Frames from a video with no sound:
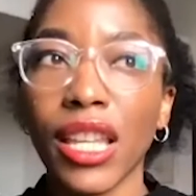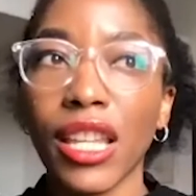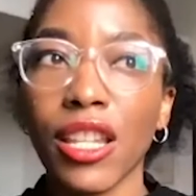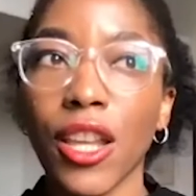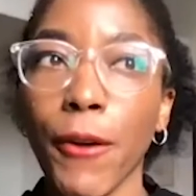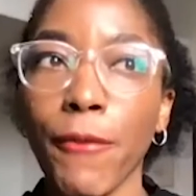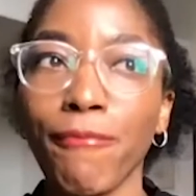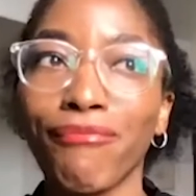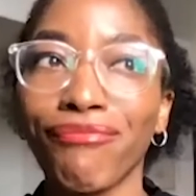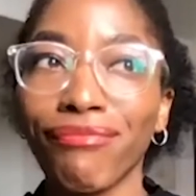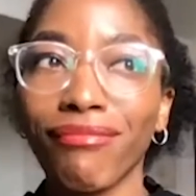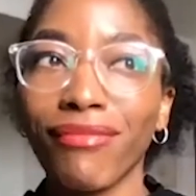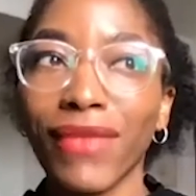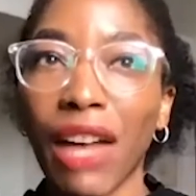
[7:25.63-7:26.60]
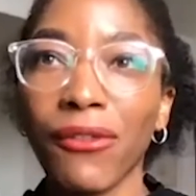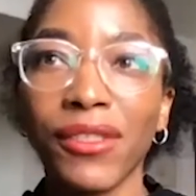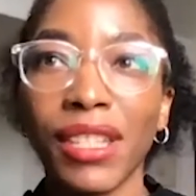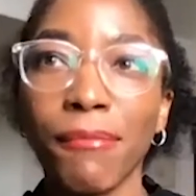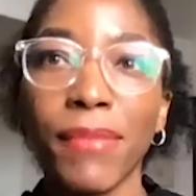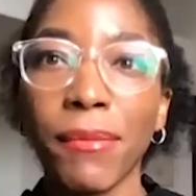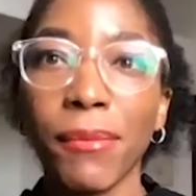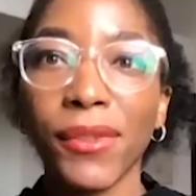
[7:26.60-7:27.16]
You know, I've
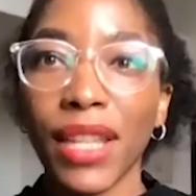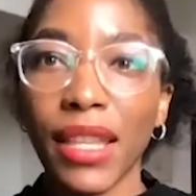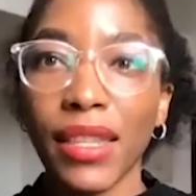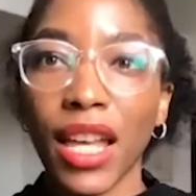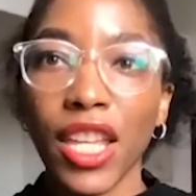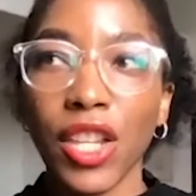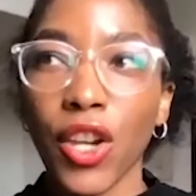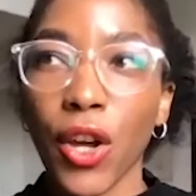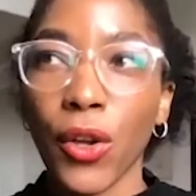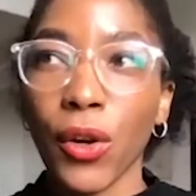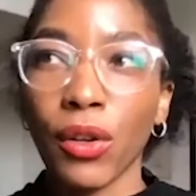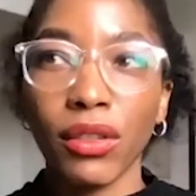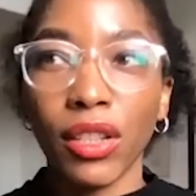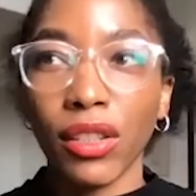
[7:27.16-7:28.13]
seen people saying that, you know,